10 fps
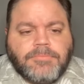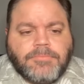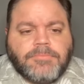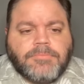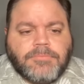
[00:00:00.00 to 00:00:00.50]

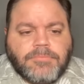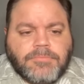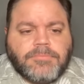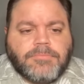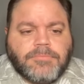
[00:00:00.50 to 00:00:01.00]

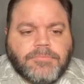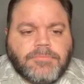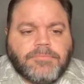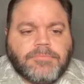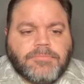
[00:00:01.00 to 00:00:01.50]

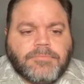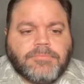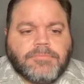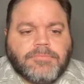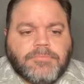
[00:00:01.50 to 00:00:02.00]

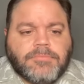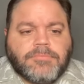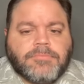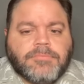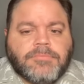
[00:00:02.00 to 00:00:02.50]

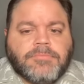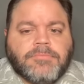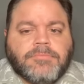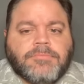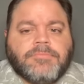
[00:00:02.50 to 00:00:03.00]

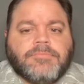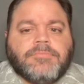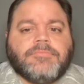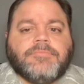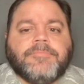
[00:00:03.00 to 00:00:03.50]

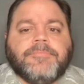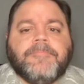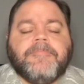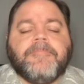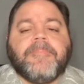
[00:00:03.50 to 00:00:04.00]

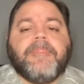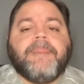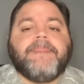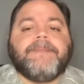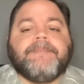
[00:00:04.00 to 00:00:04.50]

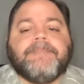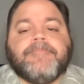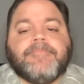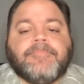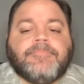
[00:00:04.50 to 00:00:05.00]

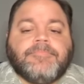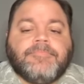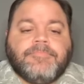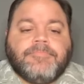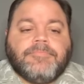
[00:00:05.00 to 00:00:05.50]

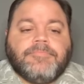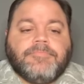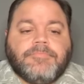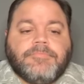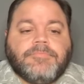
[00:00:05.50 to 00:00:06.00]

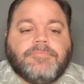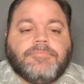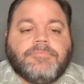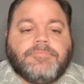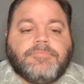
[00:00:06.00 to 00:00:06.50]

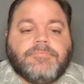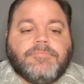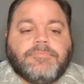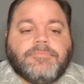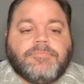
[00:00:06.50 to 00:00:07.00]

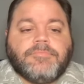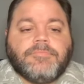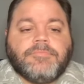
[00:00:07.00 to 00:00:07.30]
(silent)